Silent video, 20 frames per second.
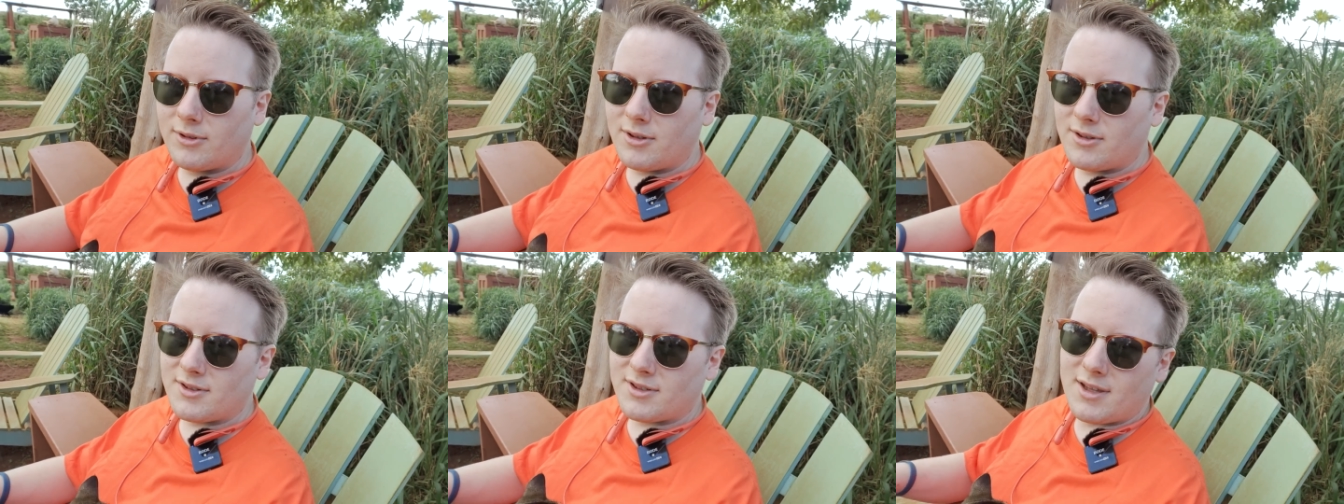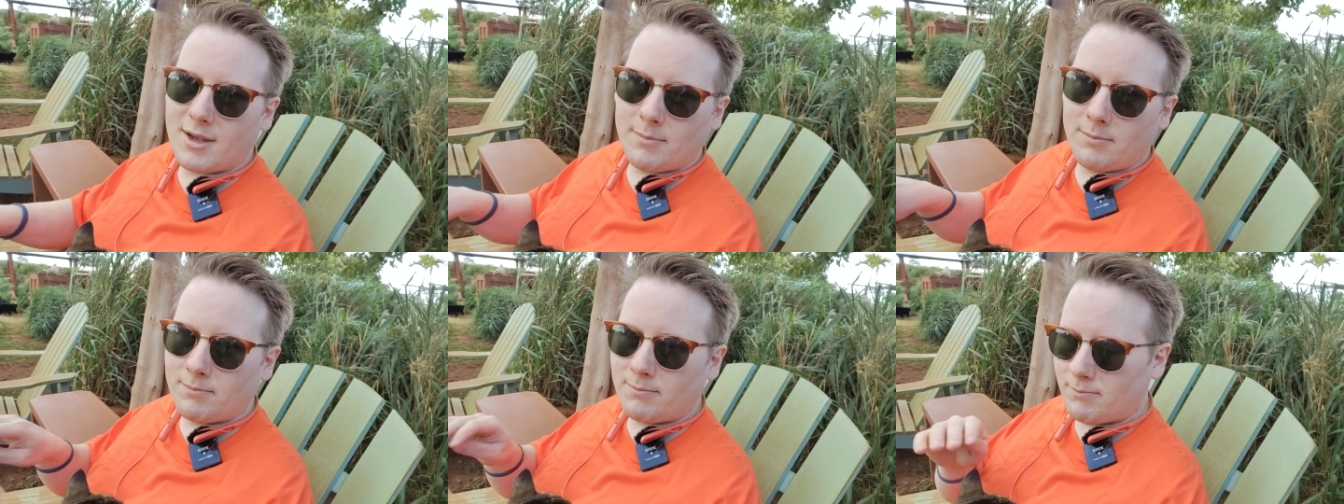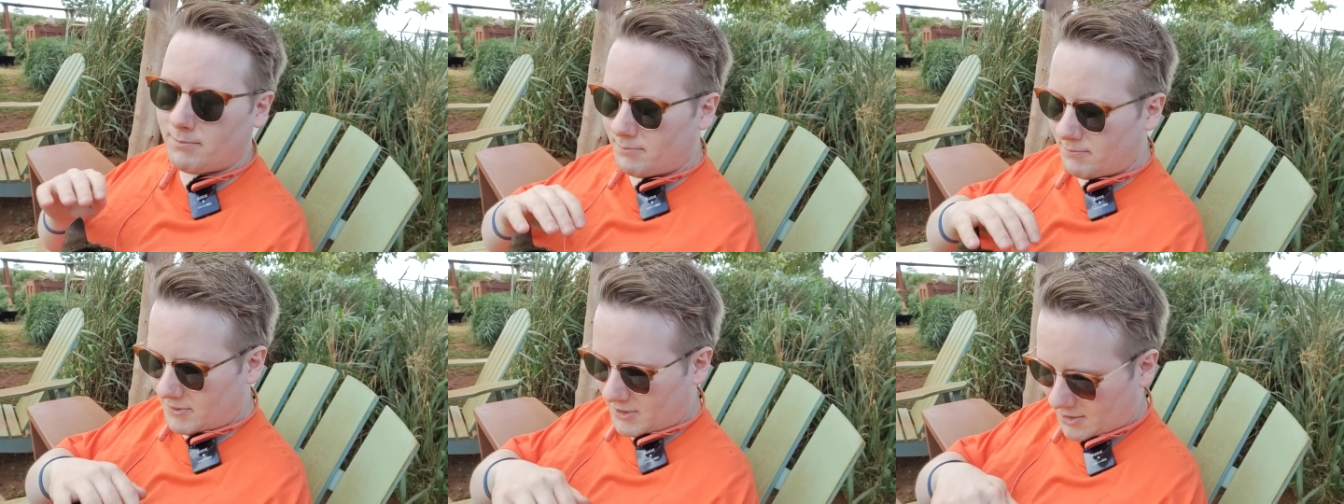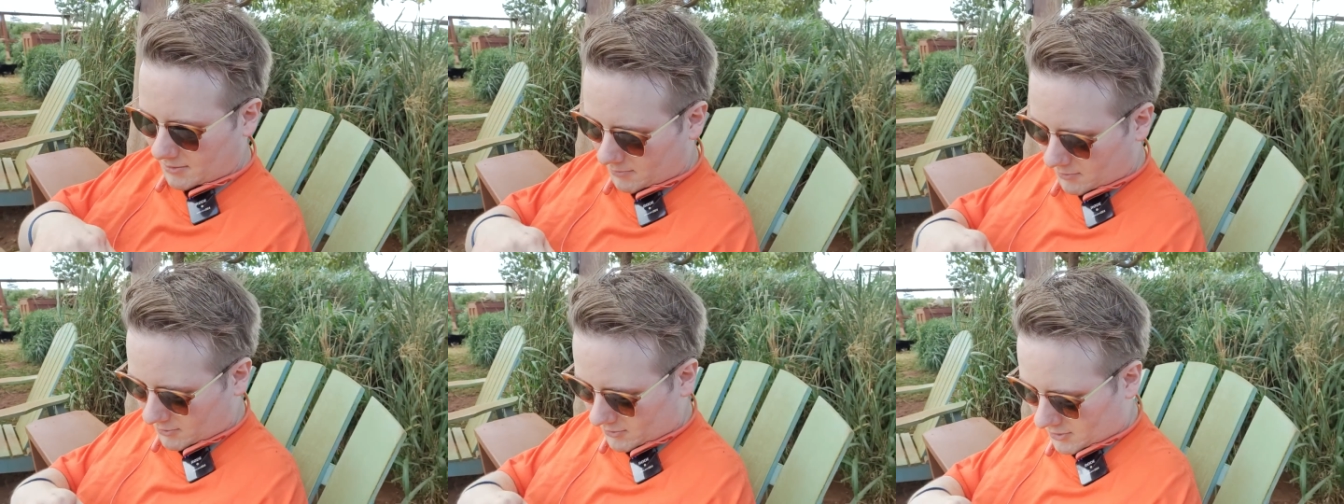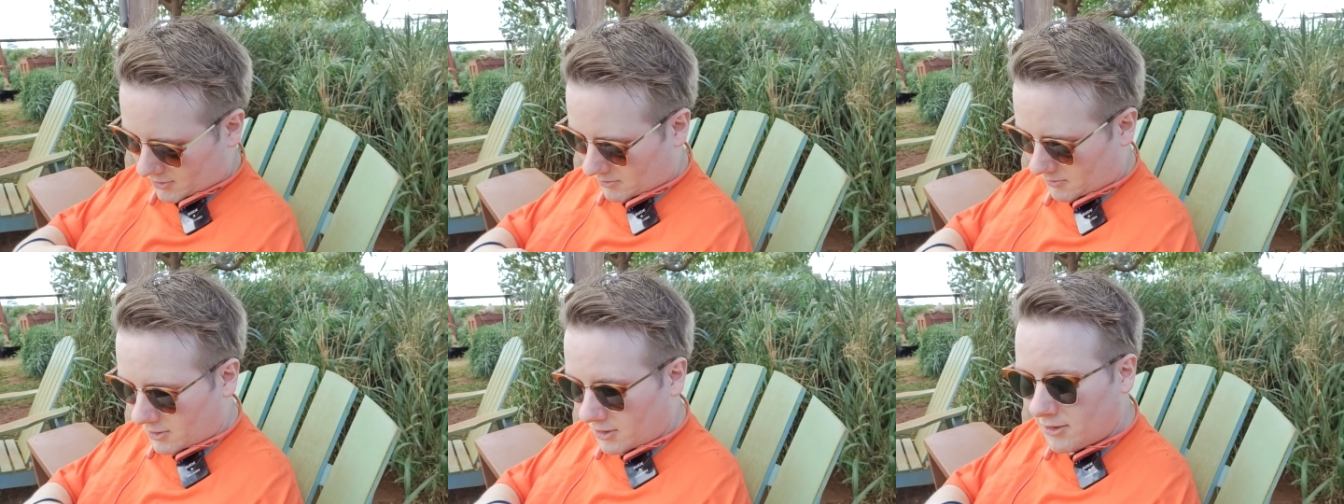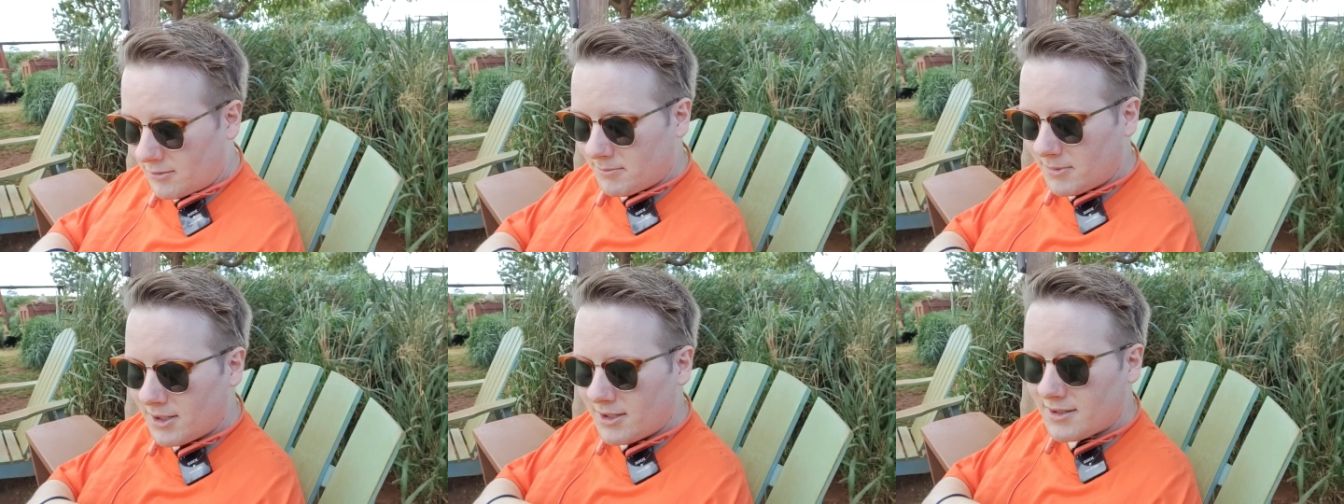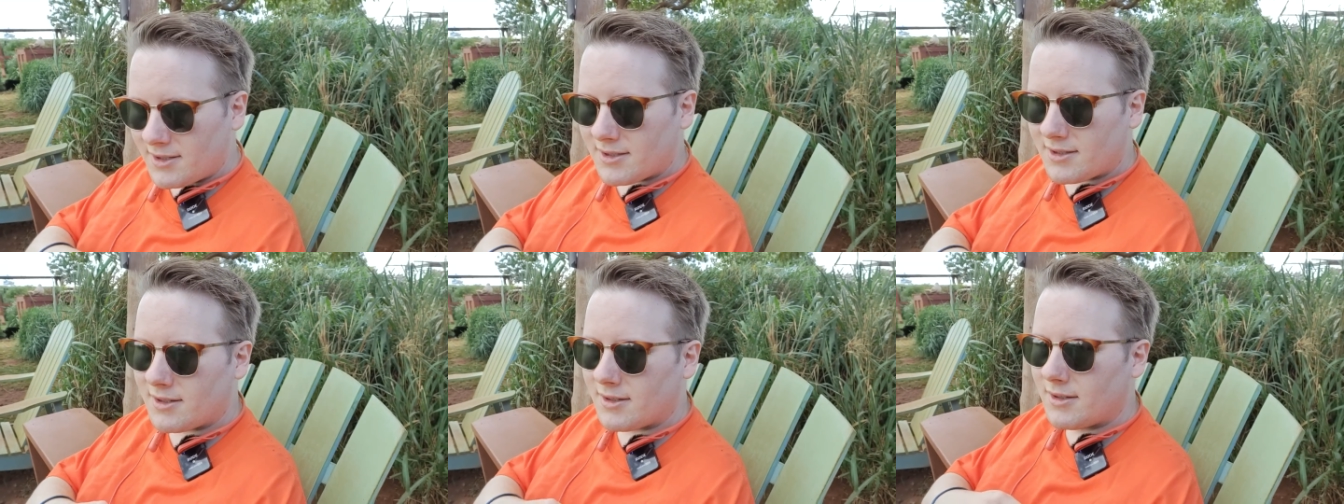because their C P Us are going to be
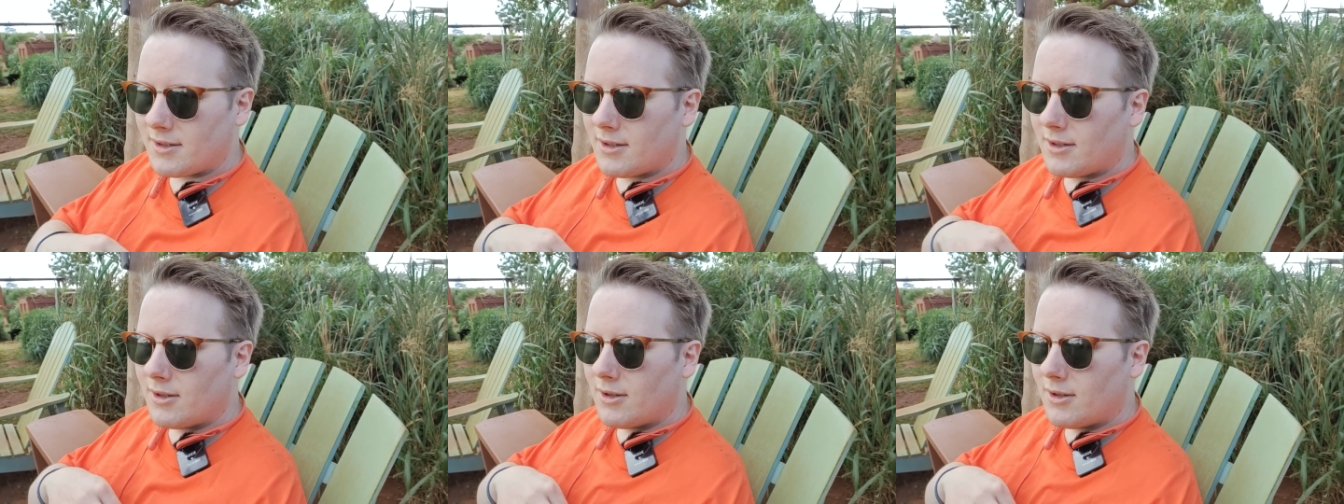ARM-based,